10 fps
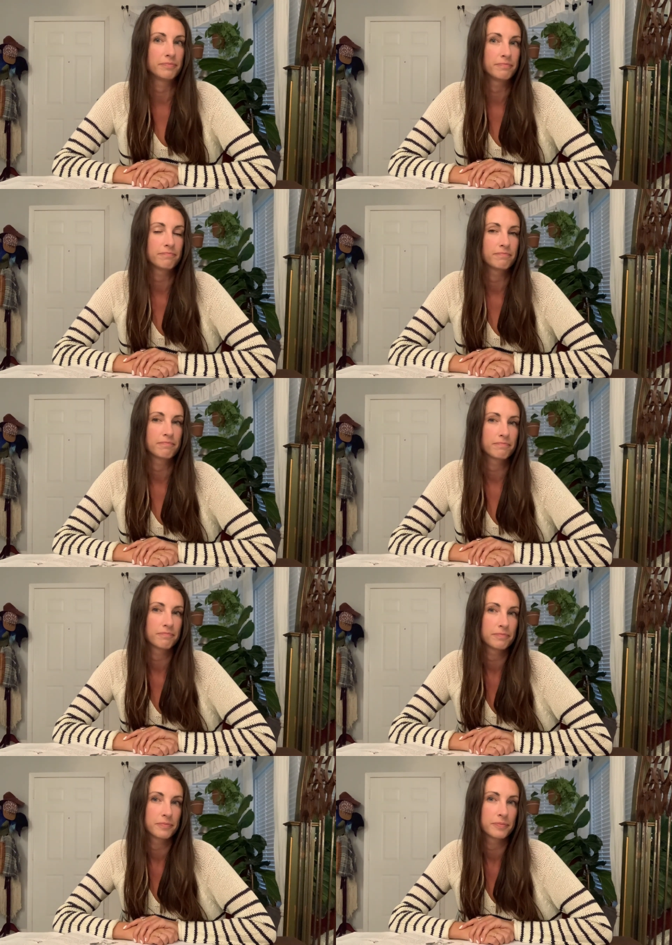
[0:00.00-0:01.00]

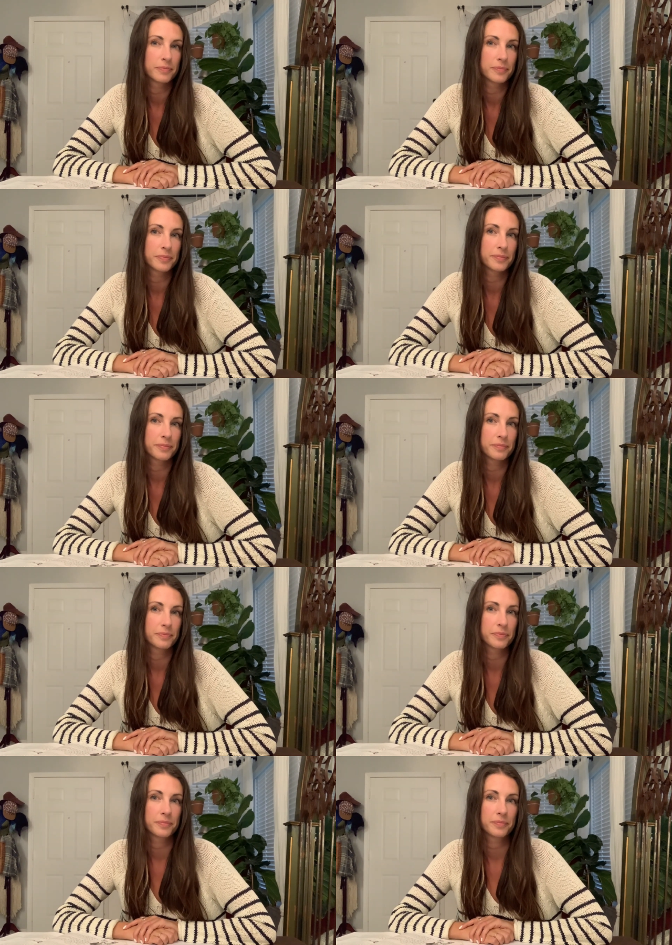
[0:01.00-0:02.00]

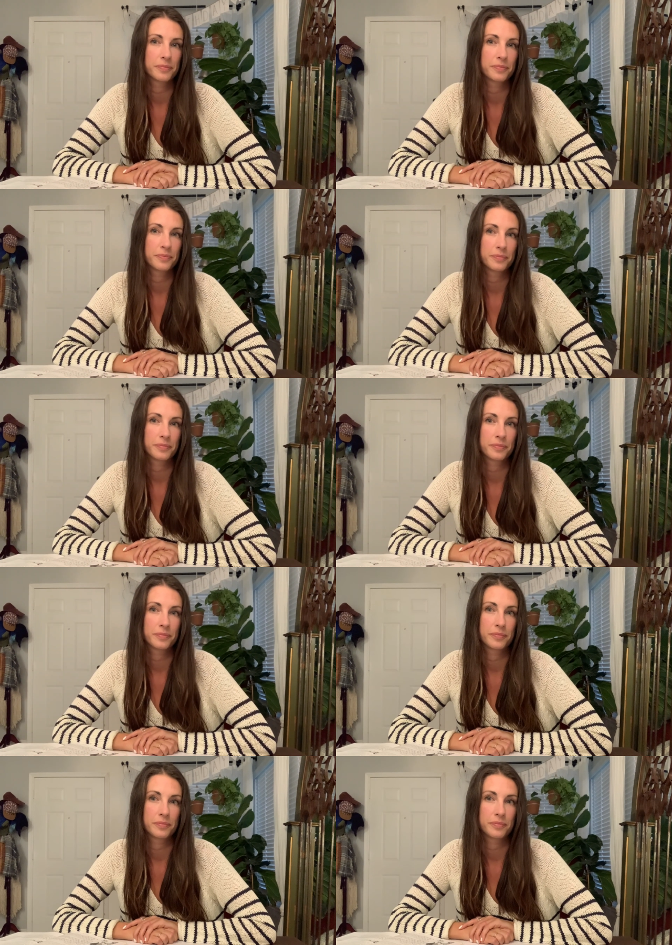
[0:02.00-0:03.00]

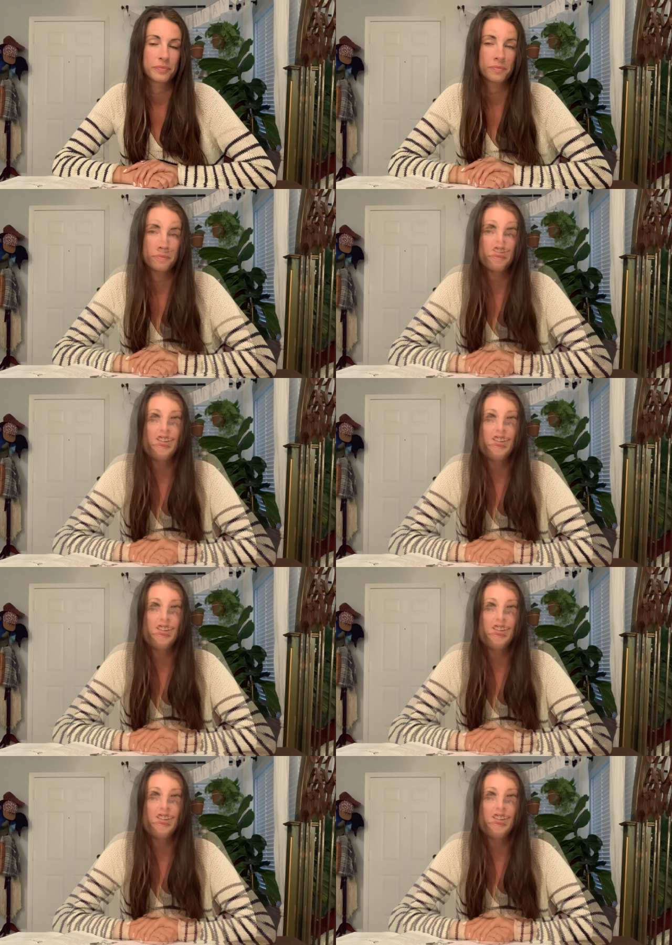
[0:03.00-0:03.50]
(silence)